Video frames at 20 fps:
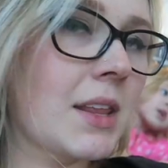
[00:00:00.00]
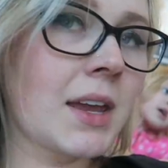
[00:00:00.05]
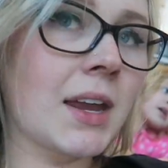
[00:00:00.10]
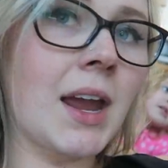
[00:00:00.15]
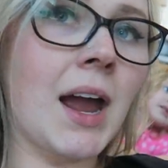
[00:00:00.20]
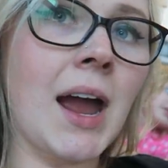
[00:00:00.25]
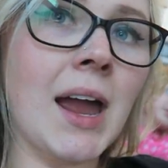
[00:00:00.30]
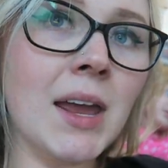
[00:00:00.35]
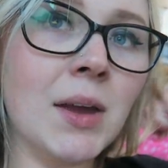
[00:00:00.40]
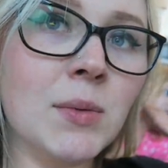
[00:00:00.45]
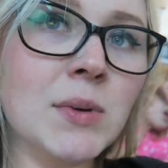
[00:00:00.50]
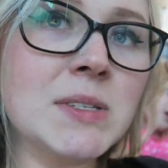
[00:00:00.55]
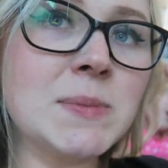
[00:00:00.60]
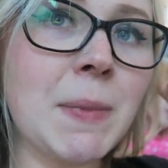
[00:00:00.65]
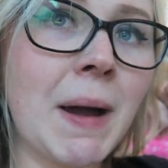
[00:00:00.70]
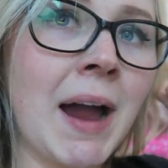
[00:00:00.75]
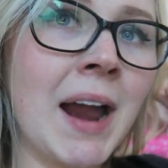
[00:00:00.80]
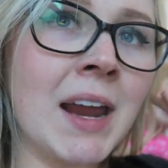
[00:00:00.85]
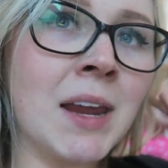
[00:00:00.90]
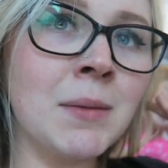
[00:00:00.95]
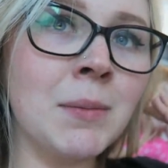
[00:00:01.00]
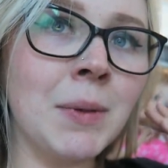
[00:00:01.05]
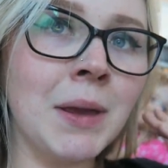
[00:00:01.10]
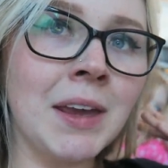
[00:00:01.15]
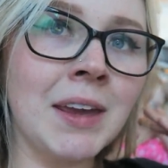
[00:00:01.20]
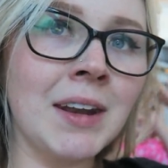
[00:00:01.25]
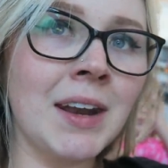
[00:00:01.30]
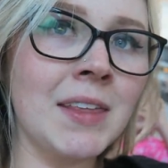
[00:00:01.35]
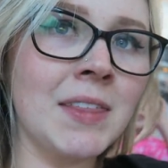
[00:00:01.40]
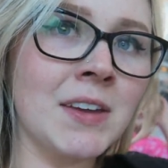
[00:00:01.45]
like Kaya was behind
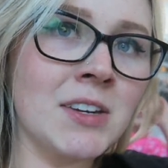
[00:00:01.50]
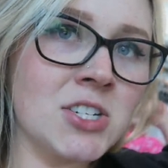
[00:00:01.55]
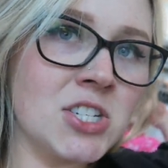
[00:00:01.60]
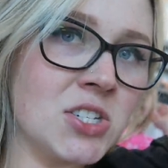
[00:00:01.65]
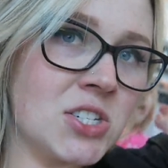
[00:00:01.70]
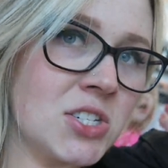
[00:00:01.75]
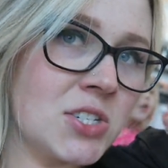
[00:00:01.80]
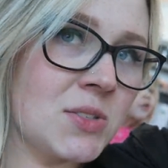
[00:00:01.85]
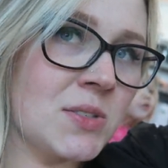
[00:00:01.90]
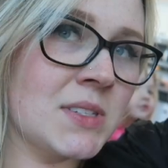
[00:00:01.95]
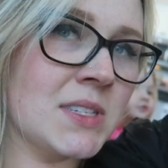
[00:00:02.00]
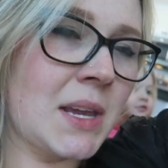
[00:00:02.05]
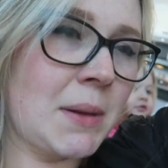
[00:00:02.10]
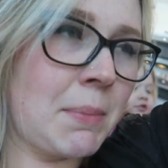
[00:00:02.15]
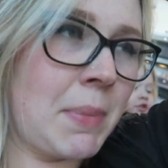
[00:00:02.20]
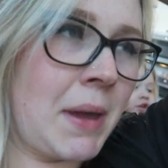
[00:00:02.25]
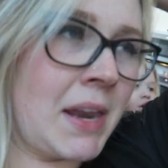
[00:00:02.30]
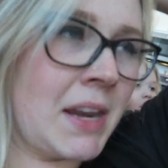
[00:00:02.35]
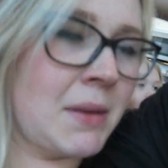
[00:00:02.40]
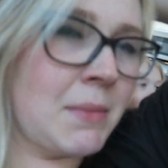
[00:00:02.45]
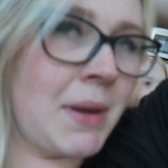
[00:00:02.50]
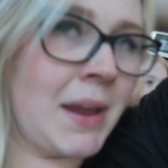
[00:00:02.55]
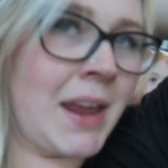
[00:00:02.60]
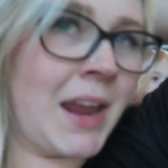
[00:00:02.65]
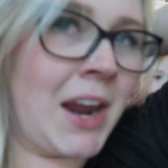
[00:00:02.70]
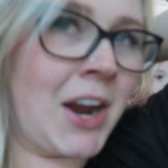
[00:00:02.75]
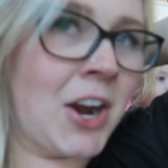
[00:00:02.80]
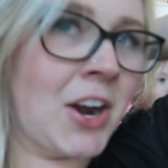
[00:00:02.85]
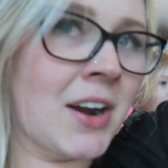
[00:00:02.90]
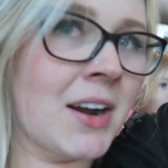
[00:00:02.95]
me and I thought she just was like petting my
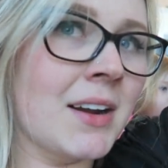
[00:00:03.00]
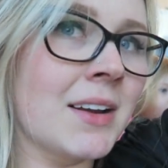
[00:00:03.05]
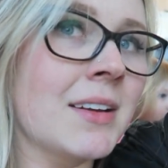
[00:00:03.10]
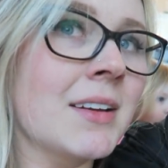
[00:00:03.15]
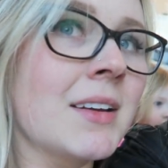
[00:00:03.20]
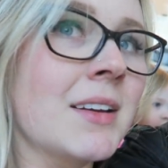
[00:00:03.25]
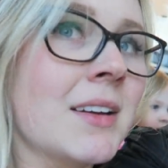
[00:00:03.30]
hair,